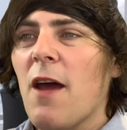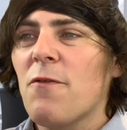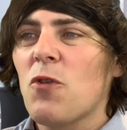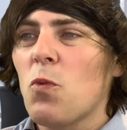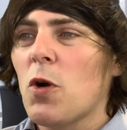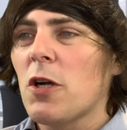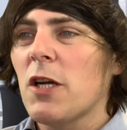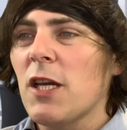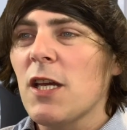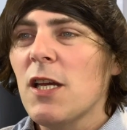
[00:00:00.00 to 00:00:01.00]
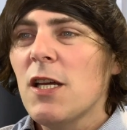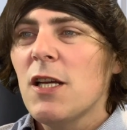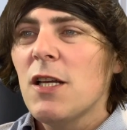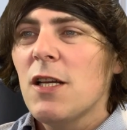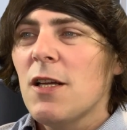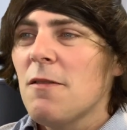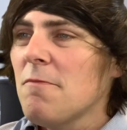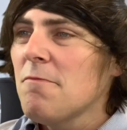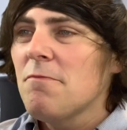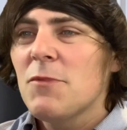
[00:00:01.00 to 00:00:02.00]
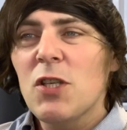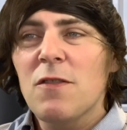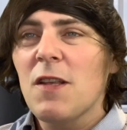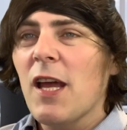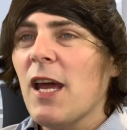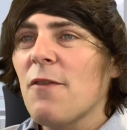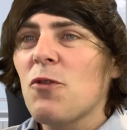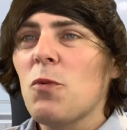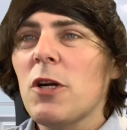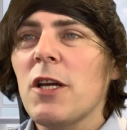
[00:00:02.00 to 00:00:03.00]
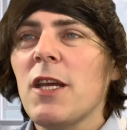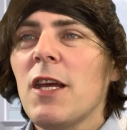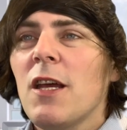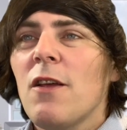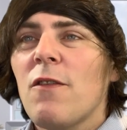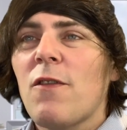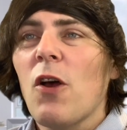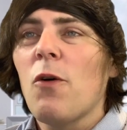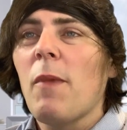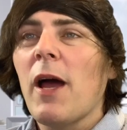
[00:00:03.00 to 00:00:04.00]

have to worry. Just not have to worry. So